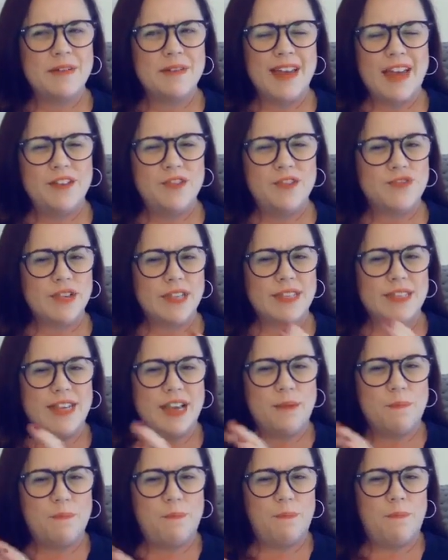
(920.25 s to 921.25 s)

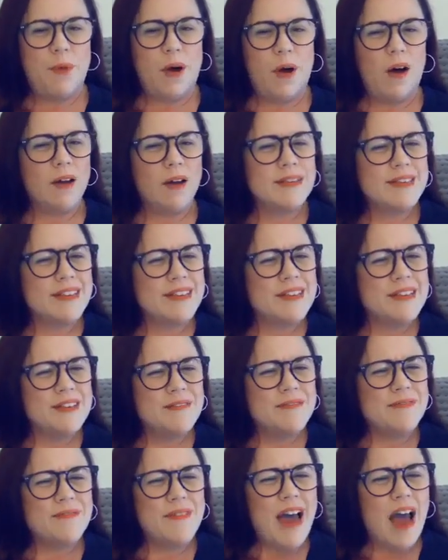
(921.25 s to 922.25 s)
interesting
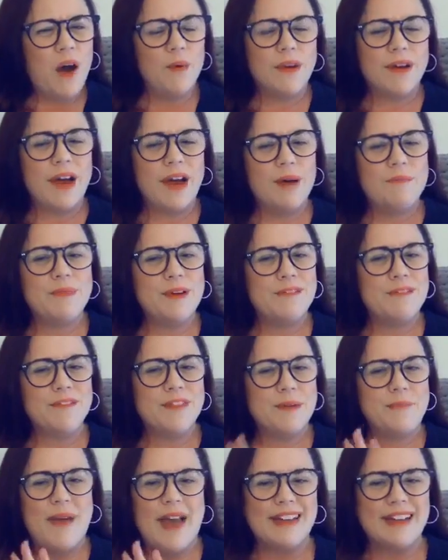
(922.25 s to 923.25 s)
positive outcome of
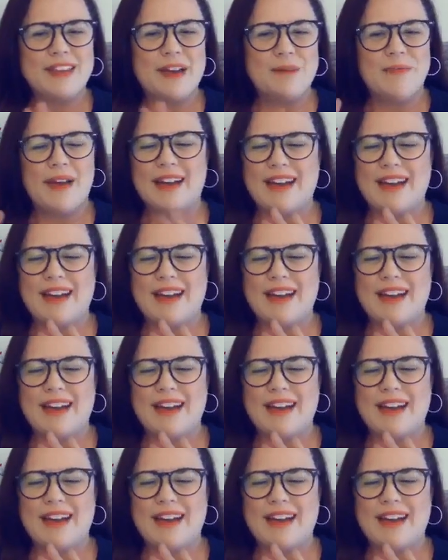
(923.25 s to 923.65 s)
the pandemic.